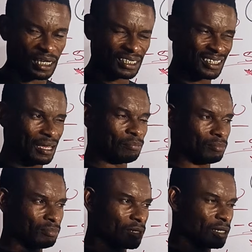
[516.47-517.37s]
At the
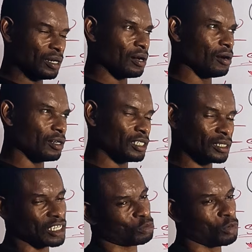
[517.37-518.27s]
time, the
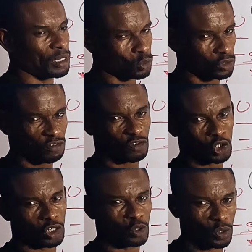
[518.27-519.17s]
tax format was not
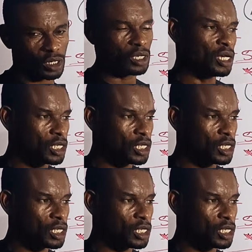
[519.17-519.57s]
functioning well.